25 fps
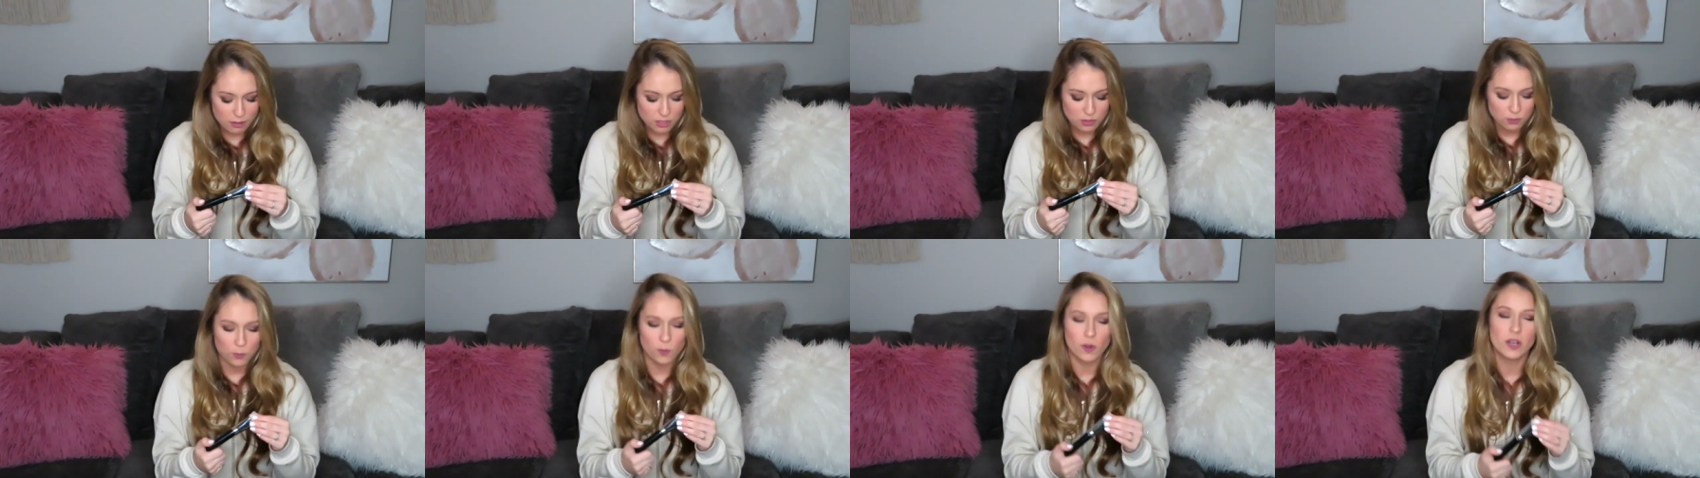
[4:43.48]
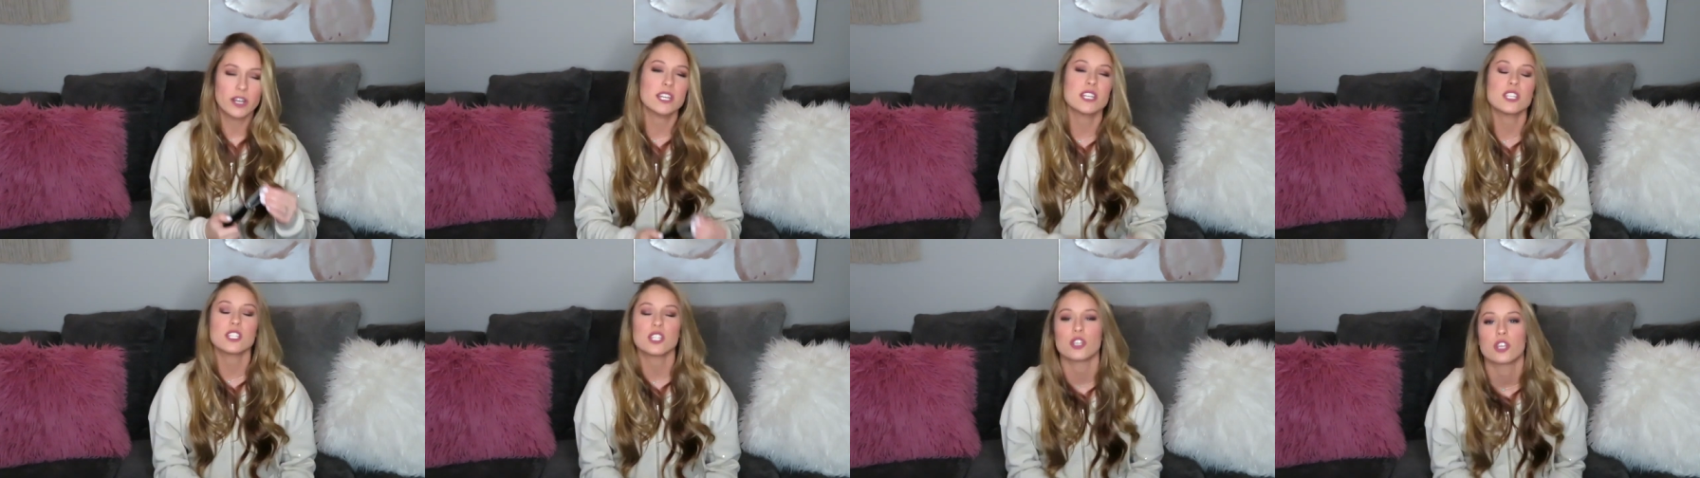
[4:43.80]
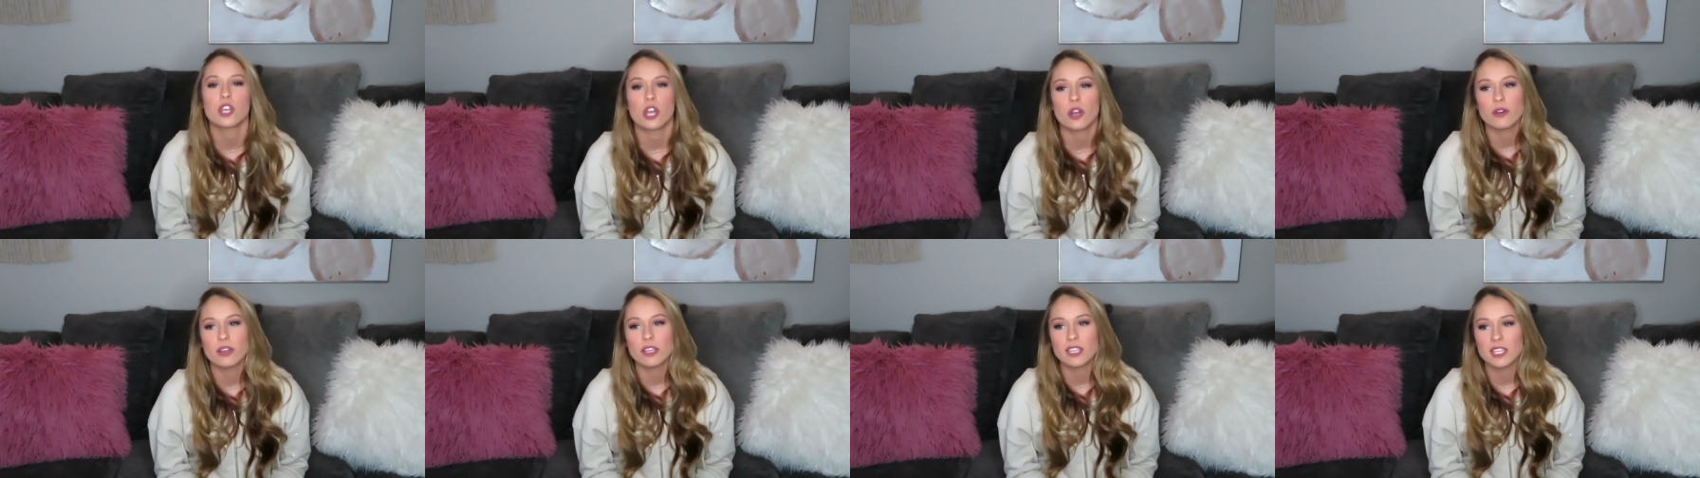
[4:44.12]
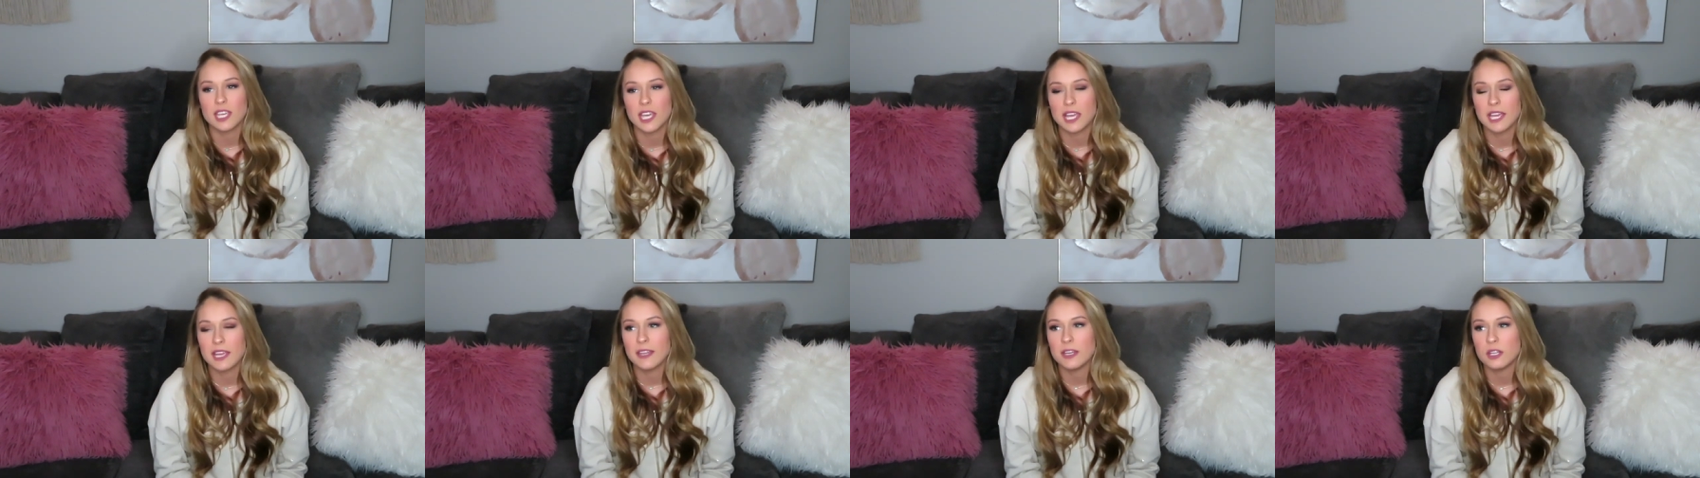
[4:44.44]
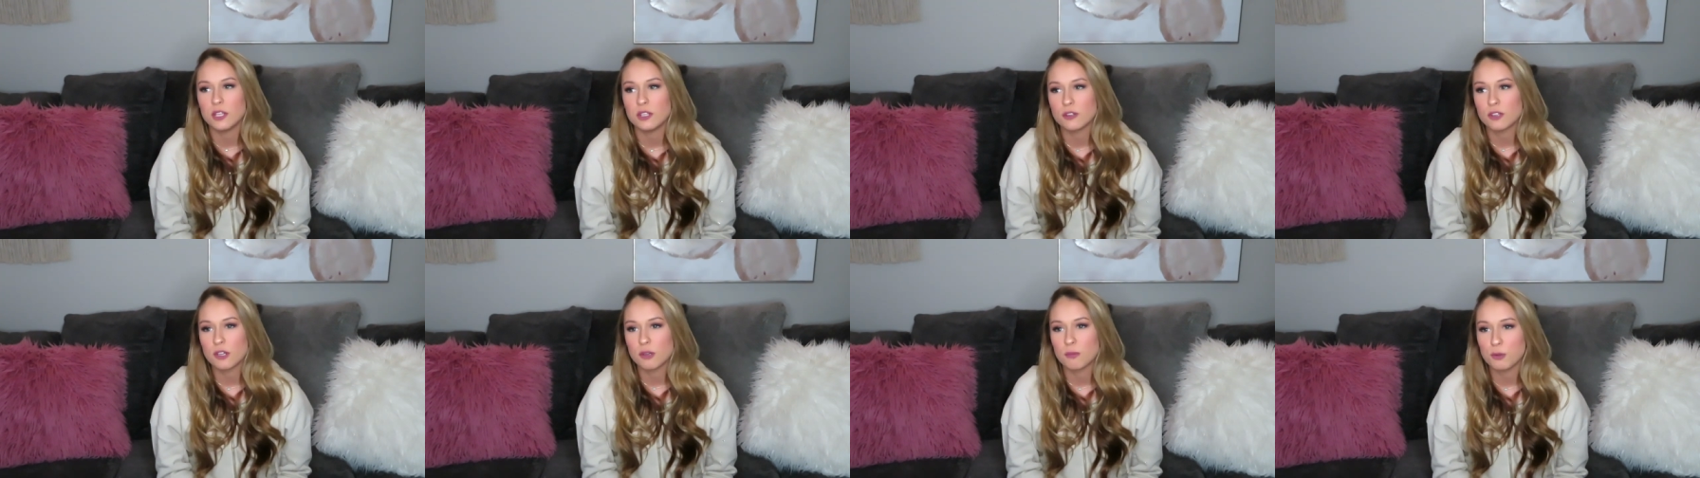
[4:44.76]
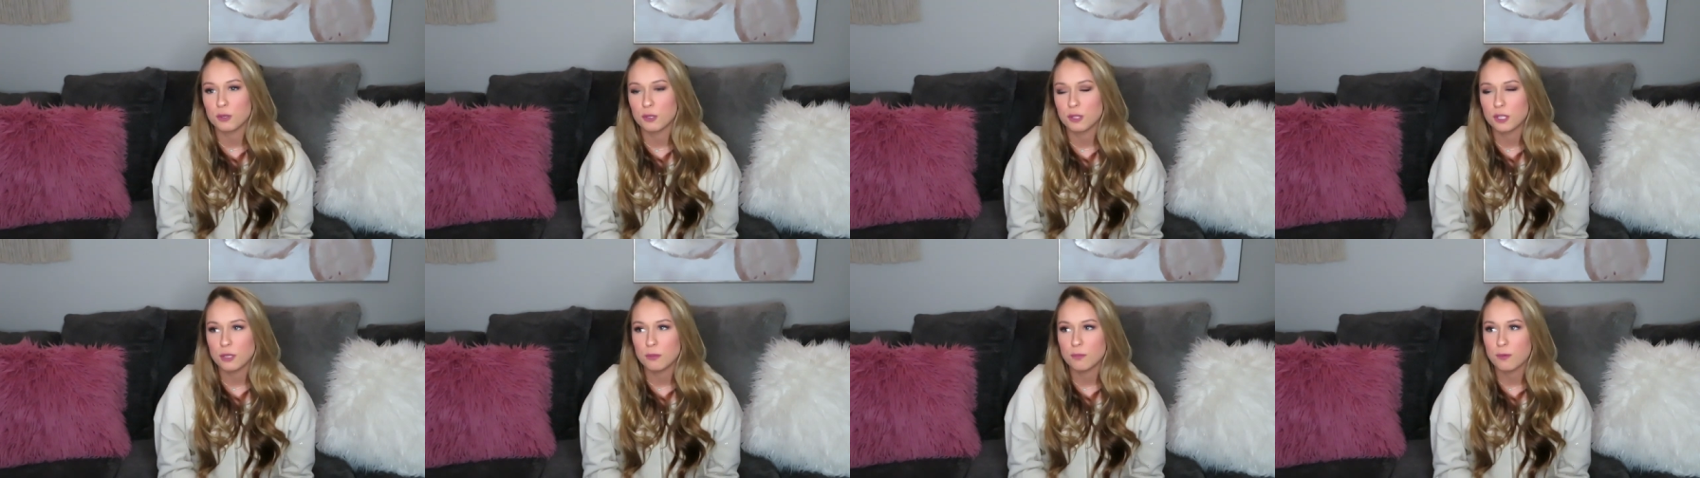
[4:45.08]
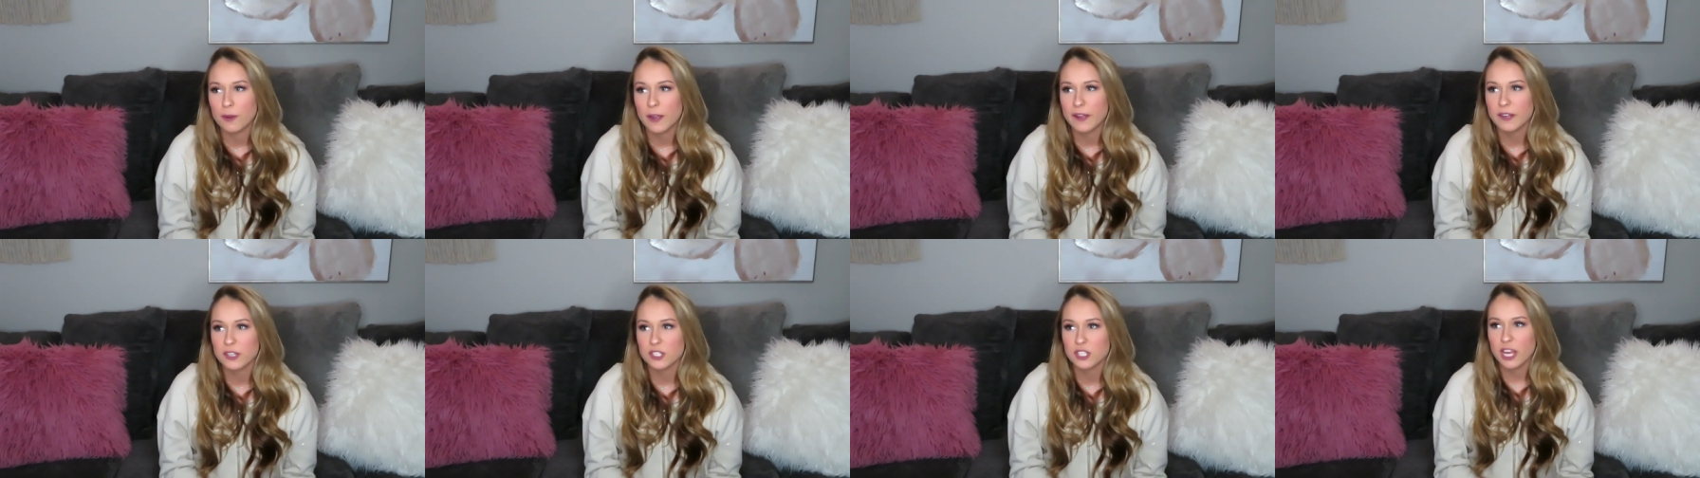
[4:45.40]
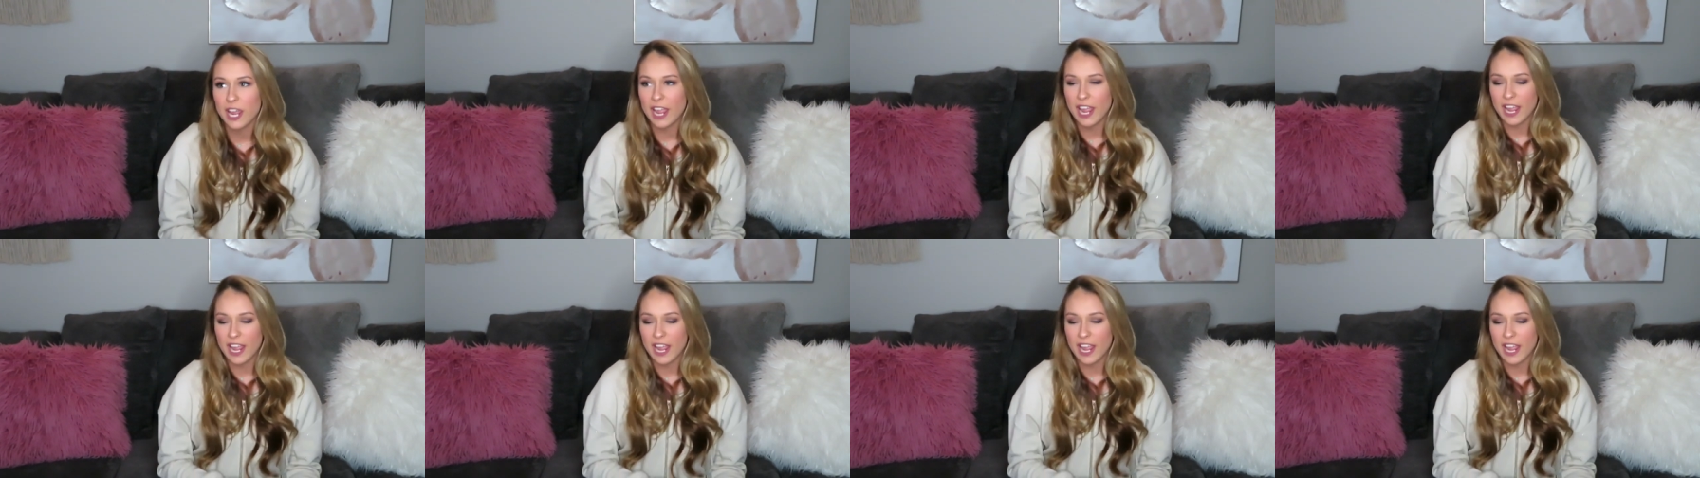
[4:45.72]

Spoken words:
I was wanting to go and get a new kabuki brush,